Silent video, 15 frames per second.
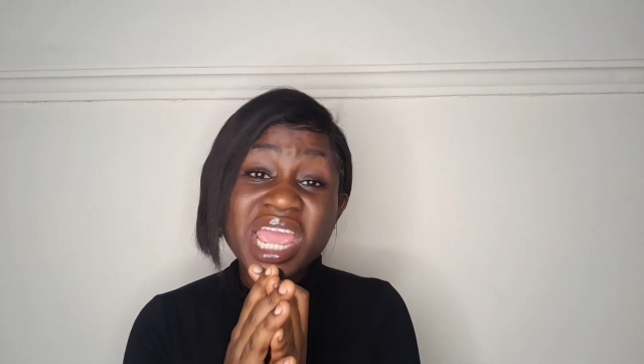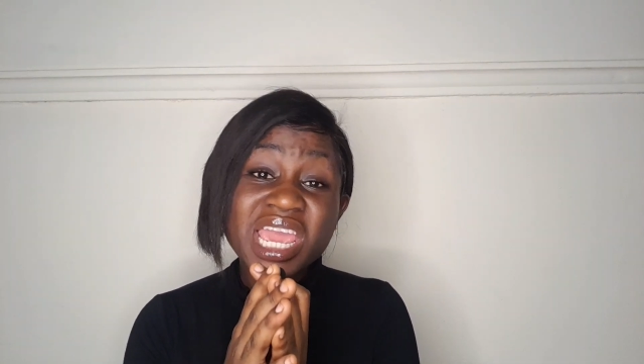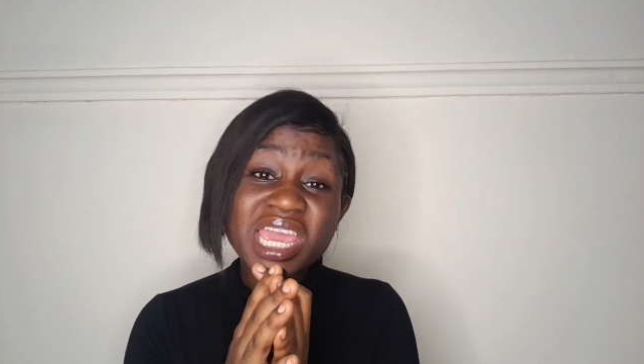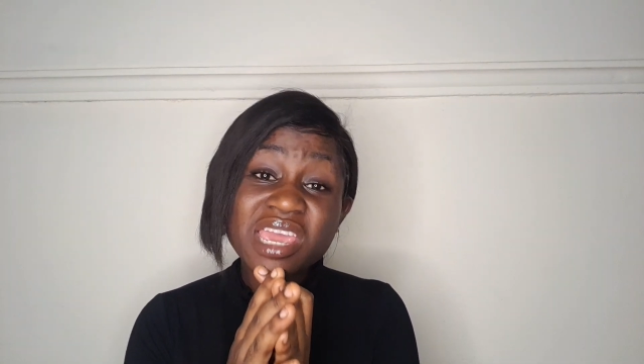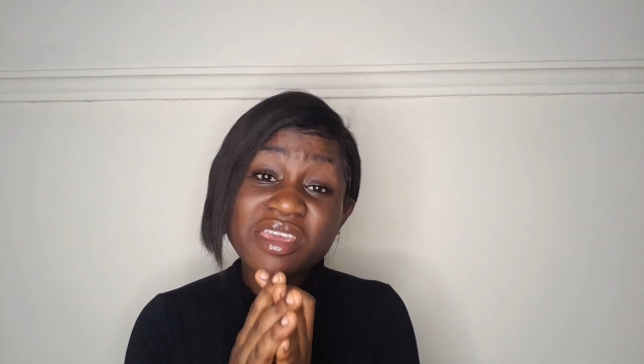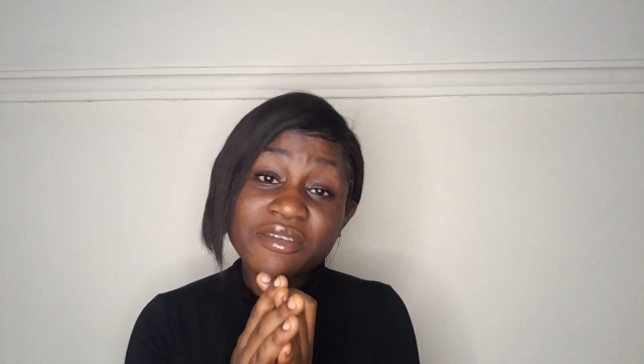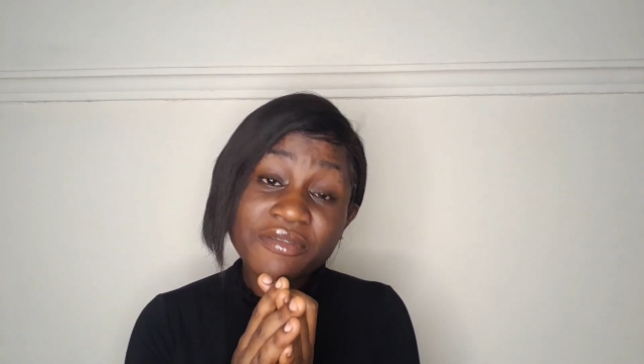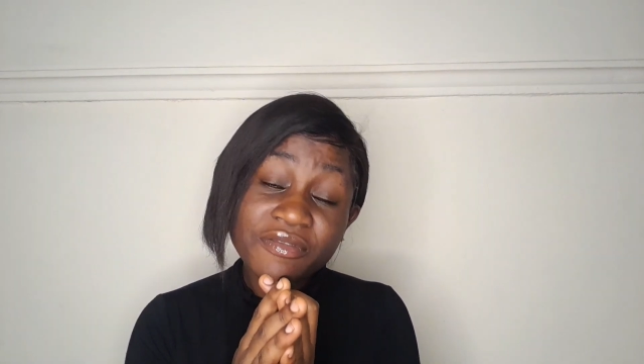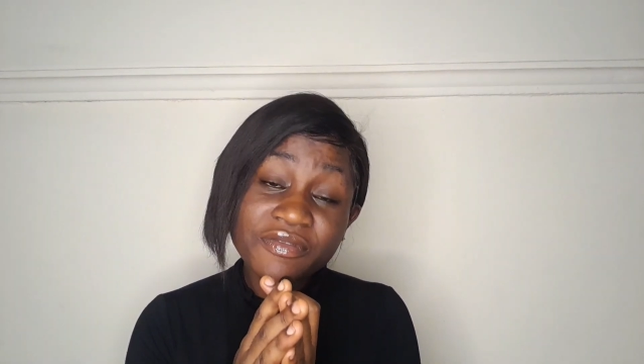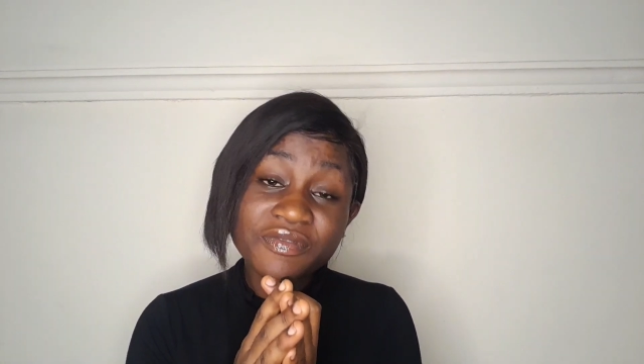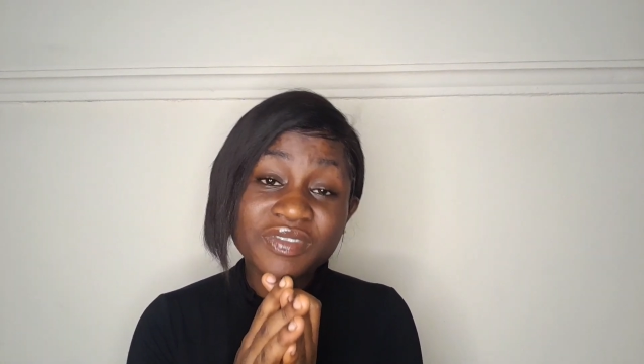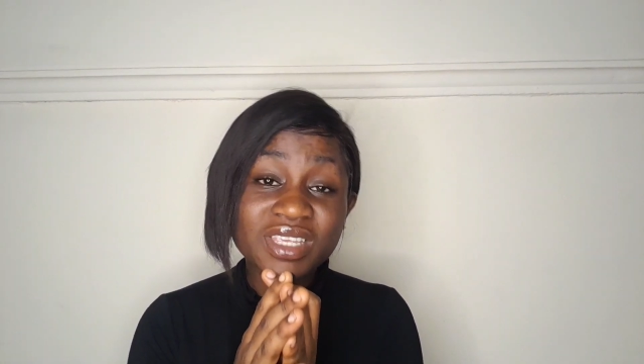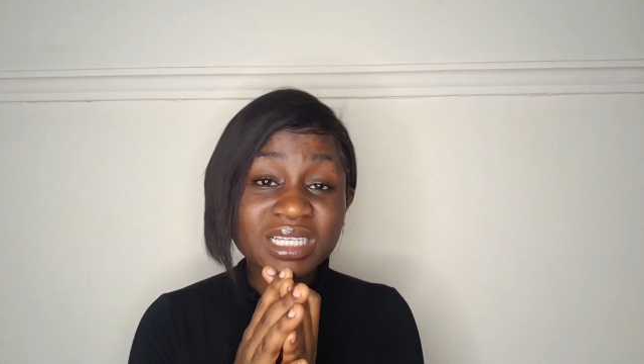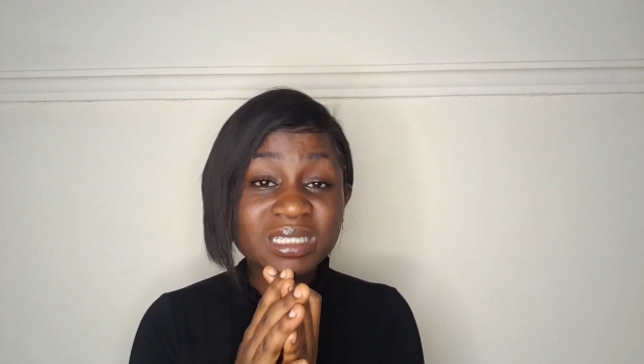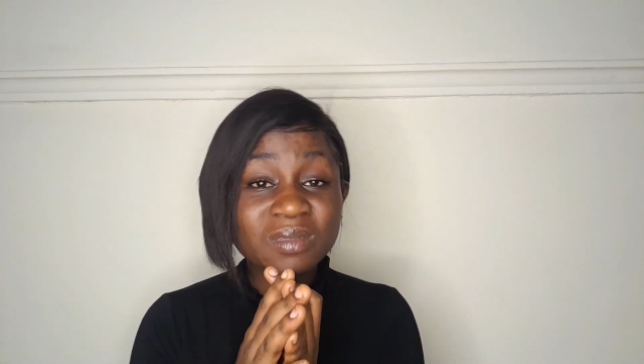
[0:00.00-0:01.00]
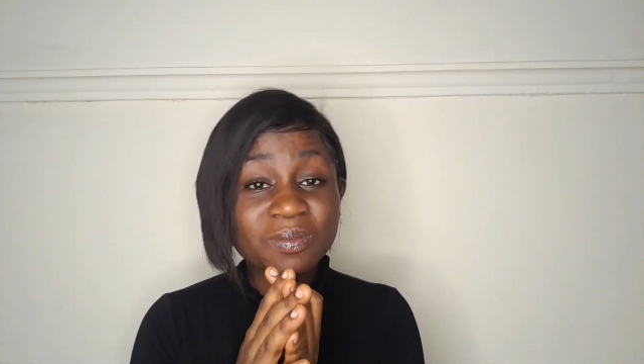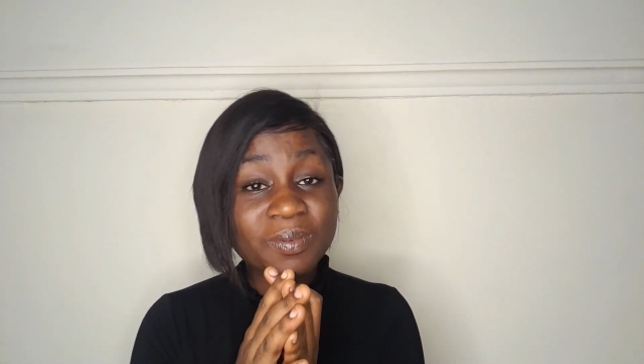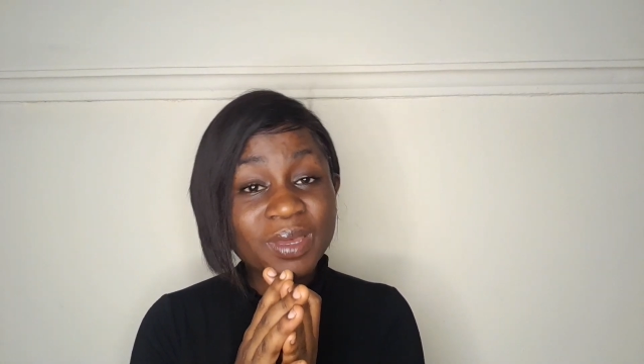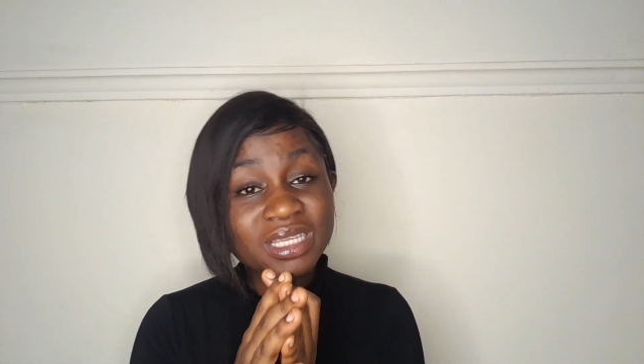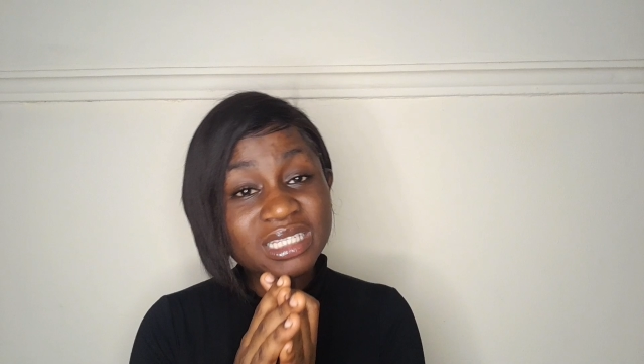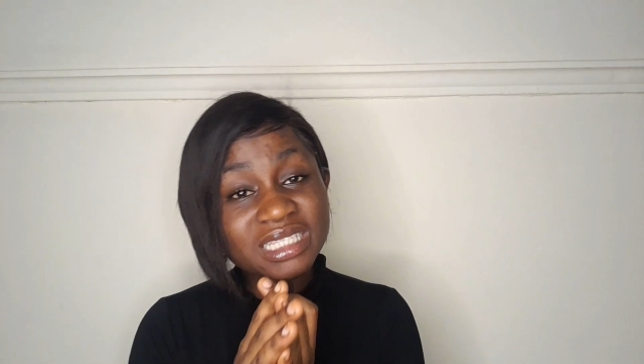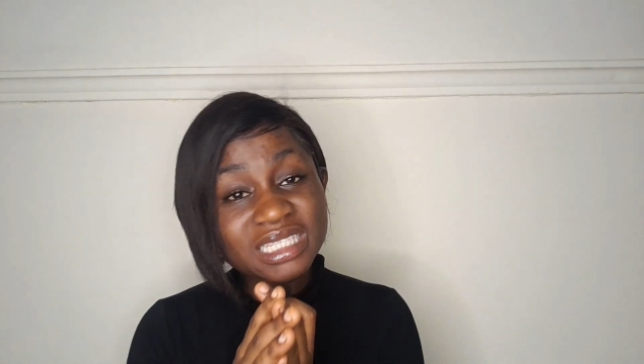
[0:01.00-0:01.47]
if this
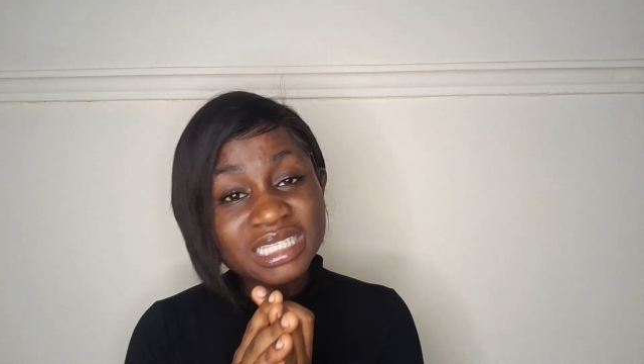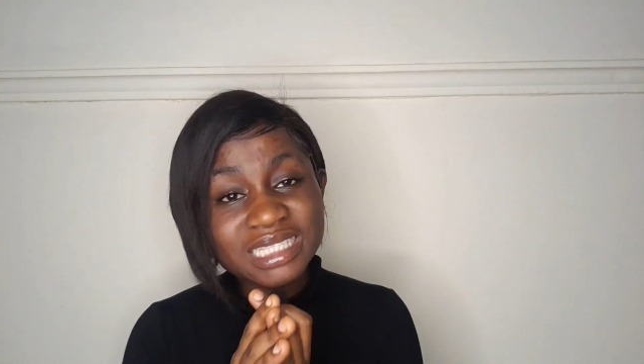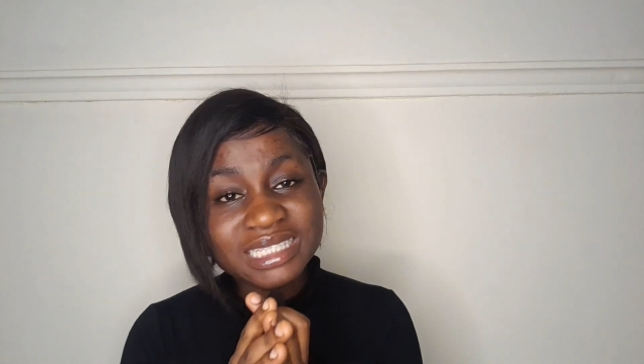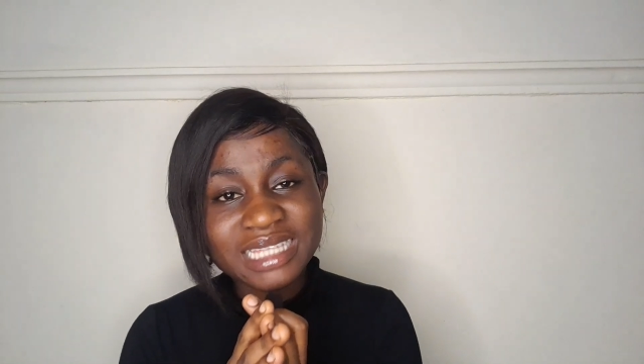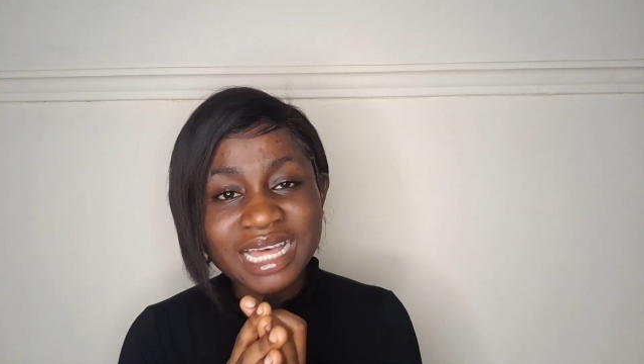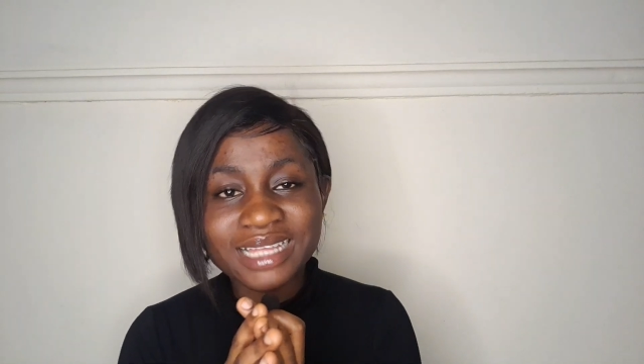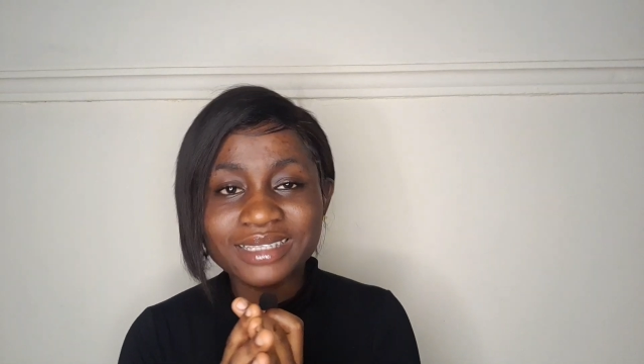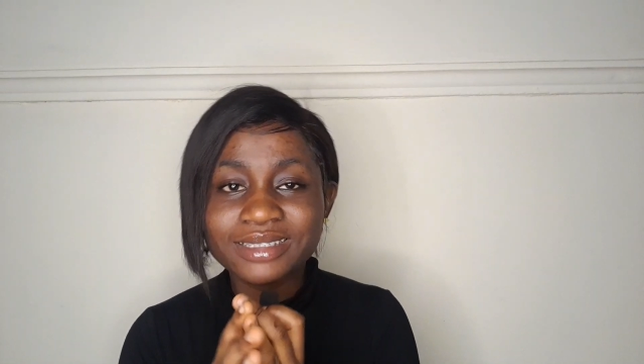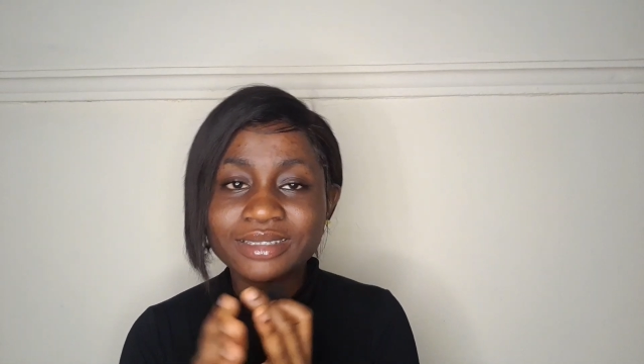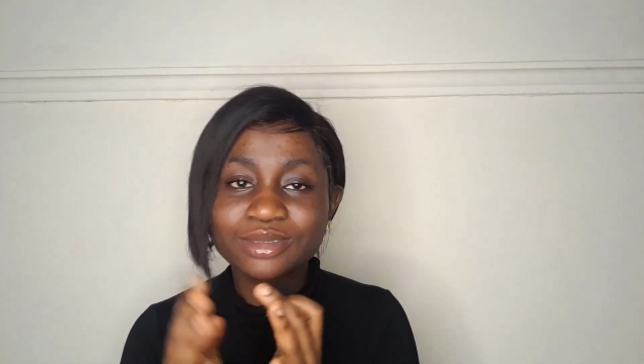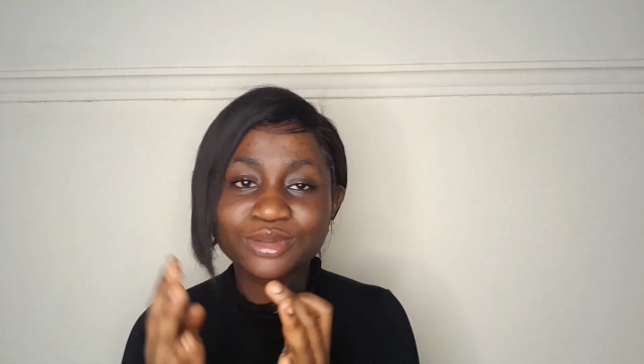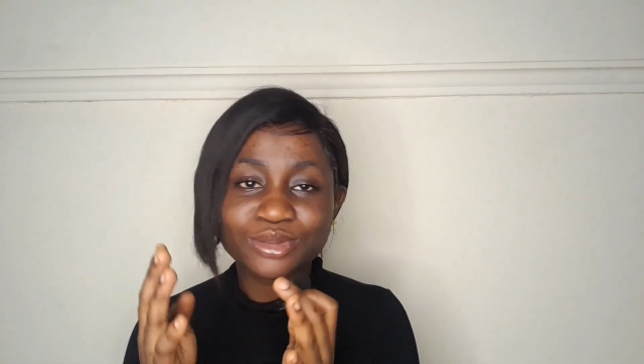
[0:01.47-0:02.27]
person starts,